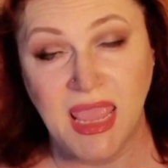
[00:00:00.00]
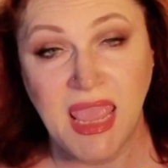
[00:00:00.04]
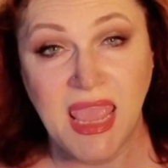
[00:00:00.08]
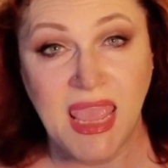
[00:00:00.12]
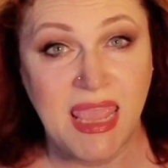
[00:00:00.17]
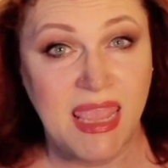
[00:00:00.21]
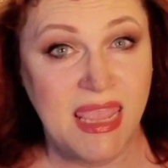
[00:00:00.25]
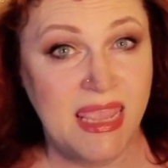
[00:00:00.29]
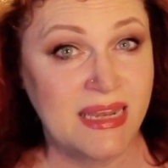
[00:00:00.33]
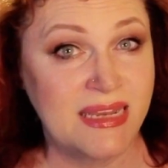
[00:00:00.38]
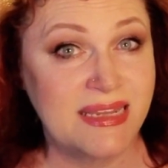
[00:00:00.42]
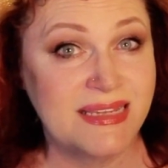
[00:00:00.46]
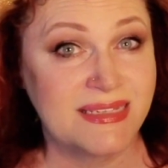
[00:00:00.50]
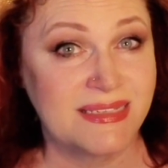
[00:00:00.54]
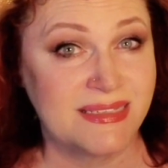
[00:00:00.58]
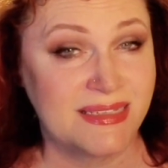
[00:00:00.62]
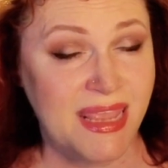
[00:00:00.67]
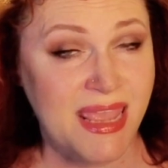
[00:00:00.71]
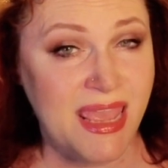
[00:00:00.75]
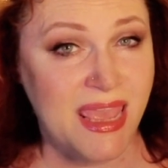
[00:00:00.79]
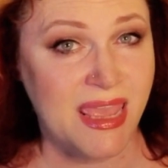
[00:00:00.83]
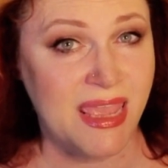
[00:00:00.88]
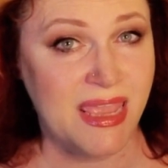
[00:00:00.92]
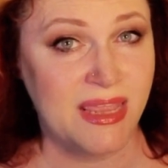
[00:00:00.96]
It is
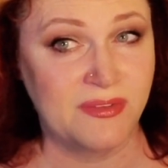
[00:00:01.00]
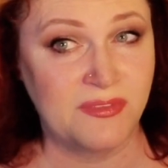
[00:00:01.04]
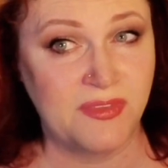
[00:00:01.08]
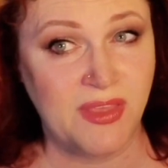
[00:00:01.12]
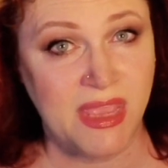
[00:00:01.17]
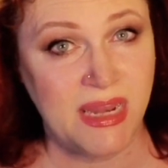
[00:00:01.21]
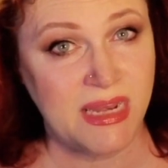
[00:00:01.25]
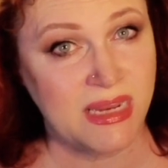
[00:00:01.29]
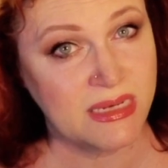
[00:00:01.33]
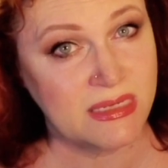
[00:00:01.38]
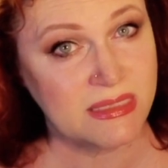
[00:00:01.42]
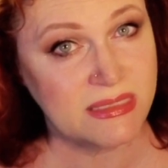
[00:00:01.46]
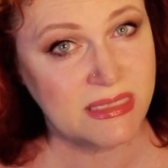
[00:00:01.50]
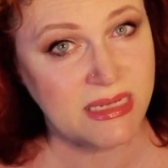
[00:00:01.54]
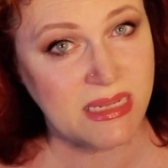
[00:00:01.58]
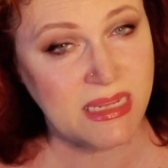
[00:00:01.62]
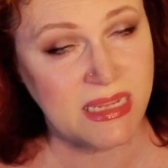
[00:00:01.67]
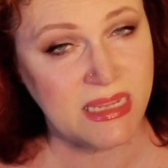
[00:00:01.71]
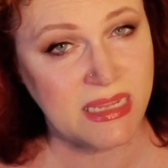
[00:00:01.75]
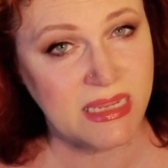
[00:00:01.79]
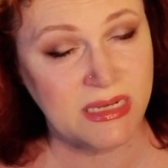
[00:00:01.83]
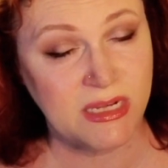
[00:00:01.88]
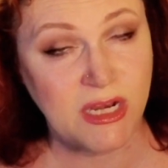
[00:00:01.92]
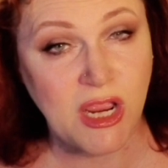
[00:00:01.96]
said that
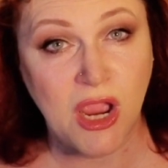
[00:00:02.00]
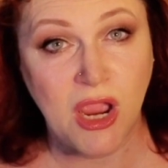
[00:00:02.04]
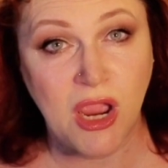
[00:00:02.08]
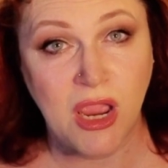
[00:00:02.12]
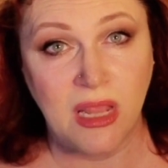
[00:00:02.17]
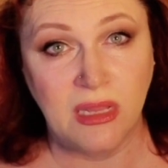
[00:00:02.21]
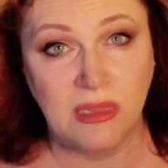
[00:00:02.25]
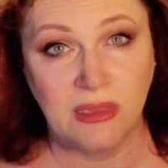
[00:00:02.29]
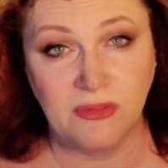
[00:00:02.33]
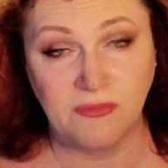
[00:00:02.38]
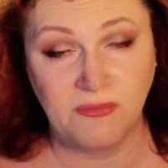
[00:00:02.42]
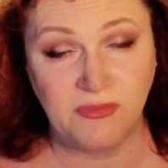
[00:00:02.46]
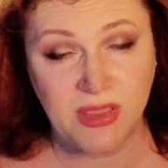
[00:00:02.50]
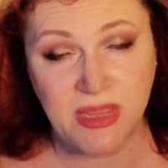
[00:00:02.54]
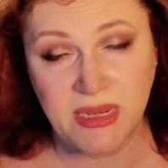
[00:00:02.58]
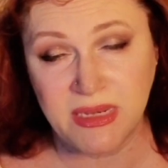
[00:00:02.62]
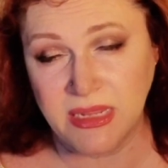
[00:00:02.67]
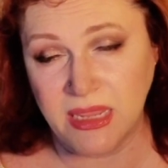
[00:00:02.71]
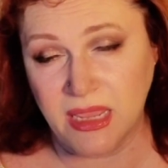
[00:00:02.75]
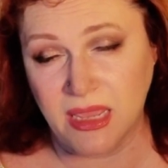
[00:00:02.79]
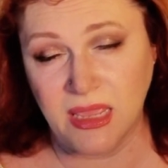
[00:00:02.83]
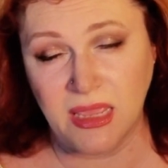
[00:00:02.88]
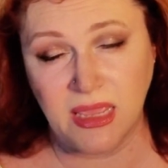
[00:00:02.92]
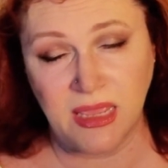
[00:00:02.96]
indeed
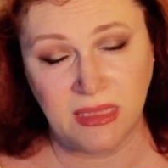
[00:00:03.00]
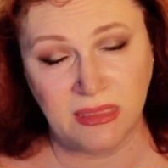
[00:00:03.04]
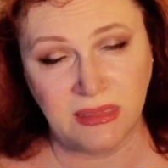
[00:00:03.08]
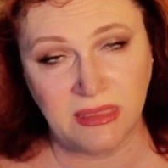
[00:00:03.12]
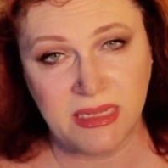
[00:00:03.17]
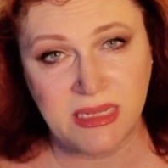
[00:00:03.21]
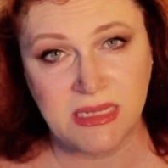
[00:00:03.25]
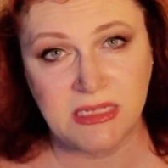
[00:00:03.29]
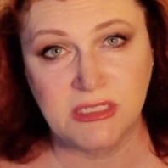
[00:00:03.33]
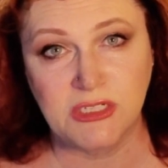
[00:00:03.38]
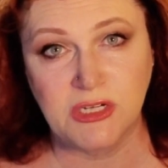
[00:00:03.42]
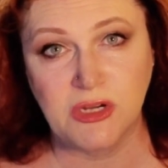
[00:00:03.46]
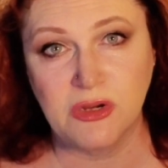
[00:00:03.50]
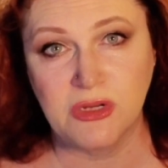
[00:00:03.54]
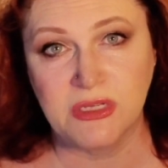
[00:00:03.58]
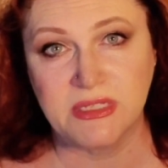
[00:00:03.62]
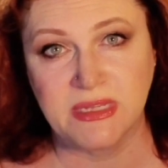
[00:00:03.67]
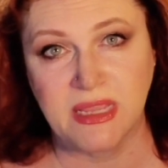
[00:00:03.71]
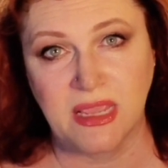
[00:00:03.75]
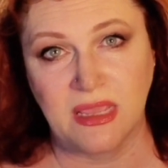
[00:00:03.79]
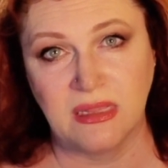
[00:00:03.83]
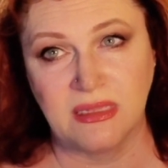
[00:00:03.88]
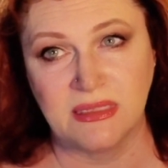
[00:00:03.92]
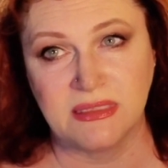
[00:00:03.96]
Lavinia, at least her
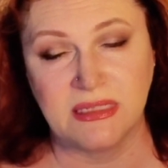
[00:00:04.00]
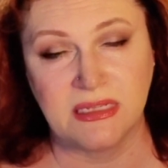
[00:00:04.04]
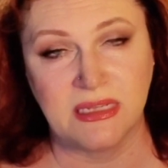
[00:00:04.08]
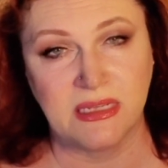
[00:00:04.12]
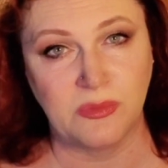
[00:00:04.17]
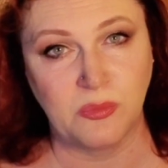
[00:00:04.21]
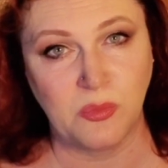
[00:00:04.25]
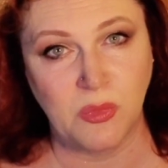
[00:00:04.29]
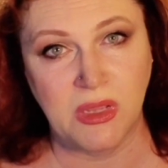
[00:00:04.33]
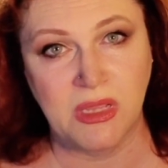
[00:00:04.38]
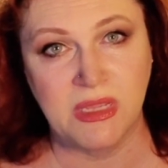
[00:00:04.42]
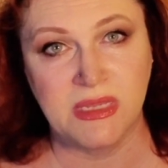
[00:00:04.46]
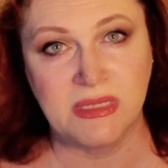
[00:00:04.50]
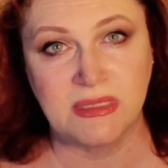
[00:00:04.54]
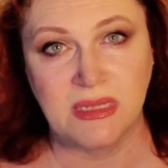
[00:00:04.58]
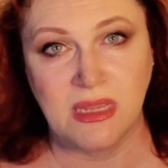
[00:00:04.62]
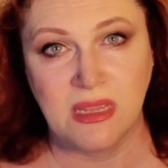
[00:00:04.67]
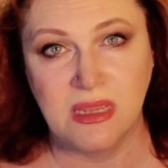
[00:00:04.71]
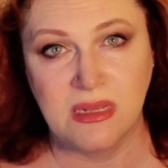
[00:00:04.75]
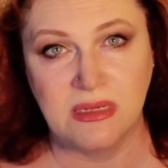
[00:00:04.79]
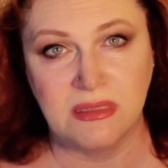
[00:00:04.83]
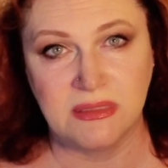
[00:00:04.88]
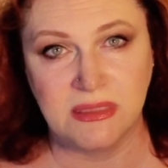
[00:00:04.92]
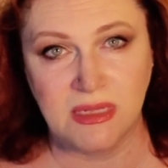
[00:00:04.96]
skeleton, was
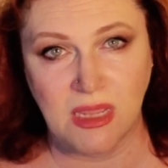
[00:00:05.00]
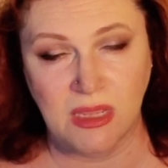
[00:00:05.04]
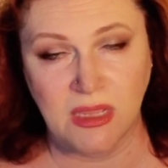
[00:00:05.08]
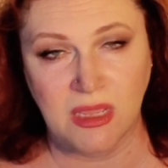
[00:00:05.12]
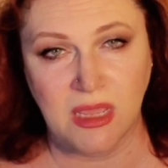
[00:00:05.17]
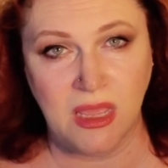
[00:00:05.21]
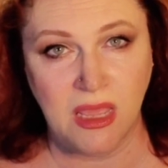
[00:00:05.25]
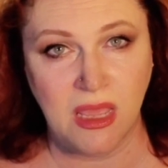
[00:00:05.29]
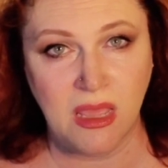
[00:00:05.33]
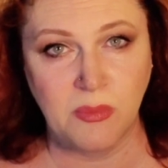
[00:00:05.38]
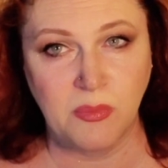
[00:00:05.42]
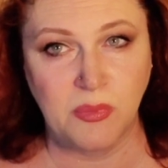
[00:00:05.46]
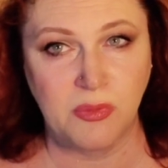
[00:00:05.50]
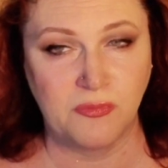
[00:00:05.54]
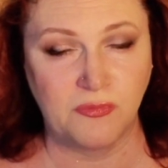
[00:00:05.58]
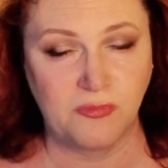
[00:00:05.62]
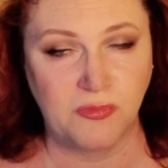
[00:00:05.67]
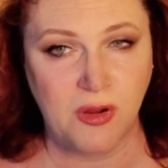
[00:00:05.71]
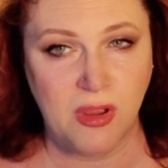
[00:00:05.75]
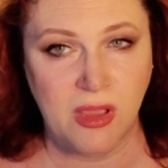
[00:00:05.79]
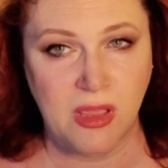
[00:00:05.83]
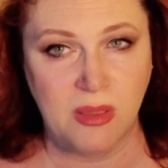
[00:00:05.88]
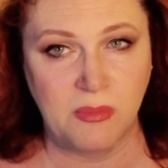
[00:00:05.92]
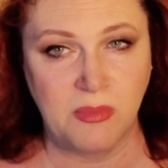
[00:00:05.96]
dug up
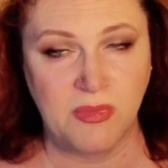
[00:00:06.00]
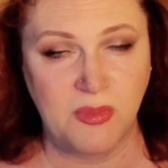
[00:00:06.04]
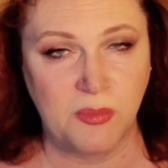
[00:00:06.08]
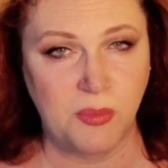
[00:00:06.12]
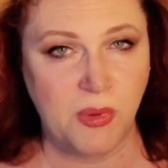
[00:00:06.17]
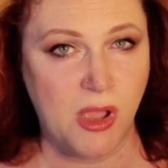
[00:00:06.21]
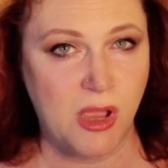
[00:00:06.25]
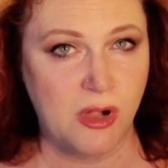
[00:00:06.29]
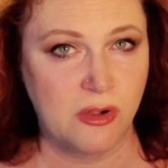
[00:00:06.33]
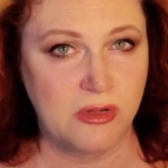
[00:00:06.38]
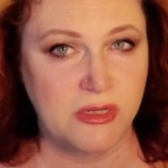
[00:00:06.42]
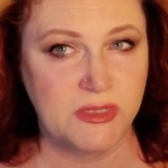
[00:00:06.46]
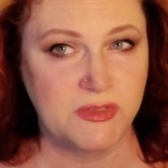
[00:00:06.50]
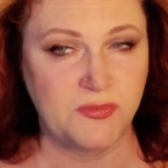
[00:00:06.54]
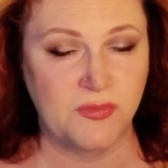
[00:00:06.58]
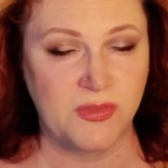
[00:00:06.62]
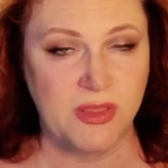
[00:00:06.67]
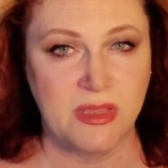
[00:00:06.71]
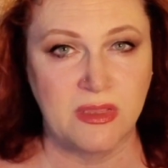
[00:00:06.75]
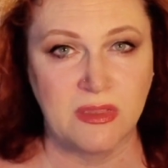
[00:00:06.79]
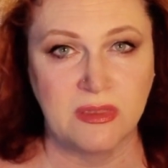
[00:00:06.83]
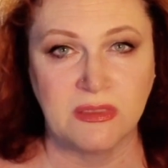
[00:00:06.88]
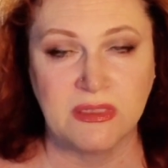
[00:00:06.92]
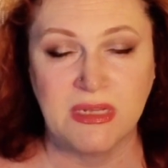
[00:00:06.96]
from the potter's
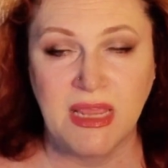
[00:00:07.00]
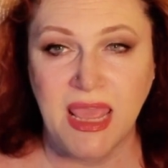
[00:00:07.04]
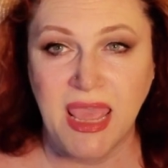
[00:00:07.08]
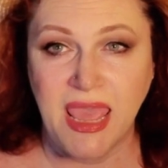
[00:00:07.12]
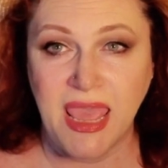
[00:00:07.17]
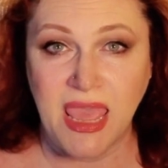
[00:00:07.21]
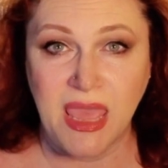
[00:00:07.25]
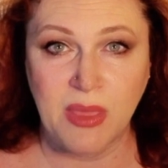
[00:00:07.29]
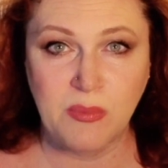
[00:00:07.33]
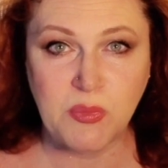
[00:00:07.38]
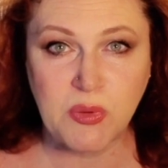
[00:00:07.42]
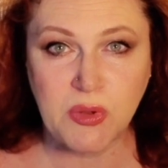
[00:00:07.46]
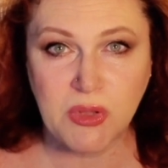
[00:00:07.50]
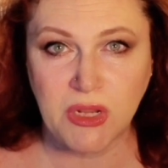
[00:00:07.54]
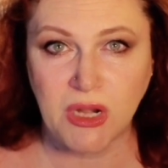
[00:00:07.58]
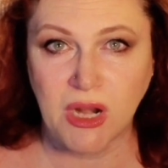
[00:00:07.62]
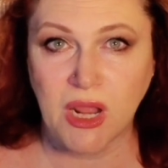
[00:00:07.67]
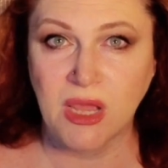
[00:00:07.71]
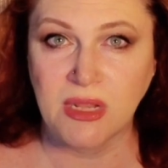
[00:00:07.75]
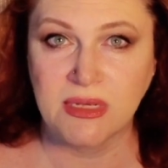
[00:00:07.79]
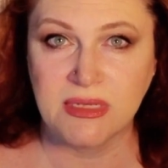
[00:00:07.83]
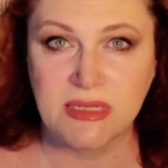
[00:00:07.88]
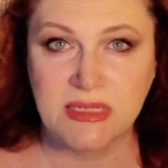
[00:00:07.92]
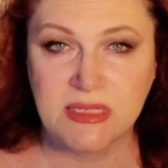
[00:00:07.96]
field and put
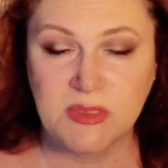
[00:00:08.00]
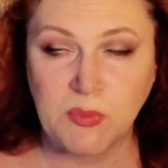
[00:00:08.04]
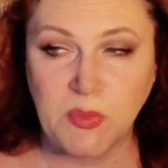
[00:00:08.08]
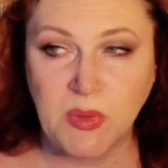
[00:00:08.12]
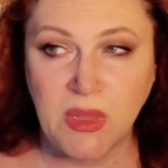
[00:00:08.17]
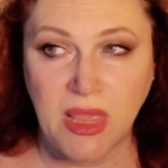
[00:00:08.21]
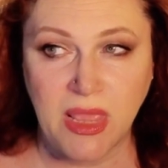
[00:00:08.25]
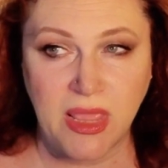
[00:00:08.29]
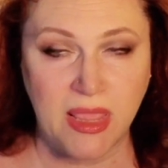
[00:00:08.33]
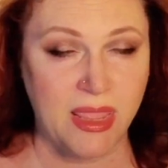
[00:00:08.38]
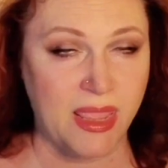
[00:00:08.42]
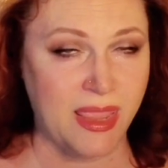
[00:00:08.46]
on display.